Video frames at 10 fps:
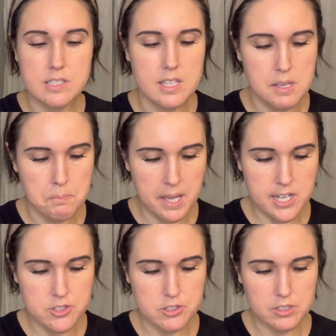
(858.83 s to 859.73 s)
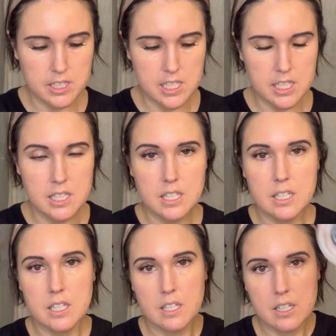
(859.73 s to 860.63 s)
the Painterly
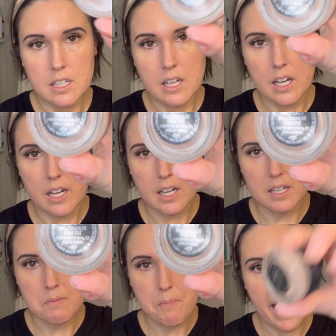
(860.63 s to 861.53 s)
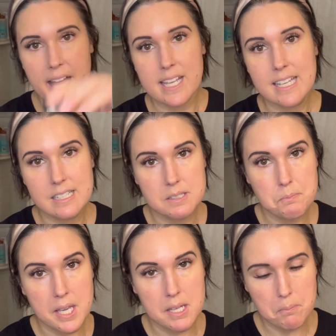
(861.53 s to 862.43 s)
MAC
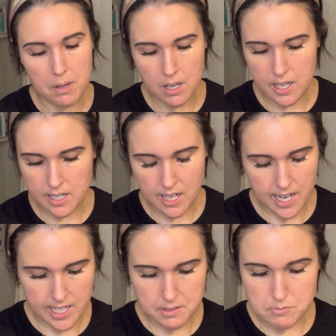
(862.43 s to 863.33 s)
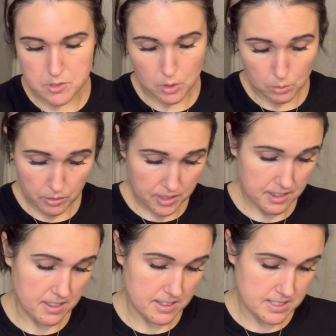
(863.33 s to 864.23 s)
paint pot. I don't think
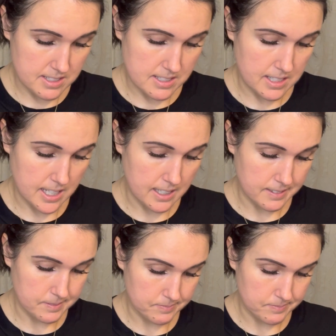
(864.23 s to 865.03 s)
that this is like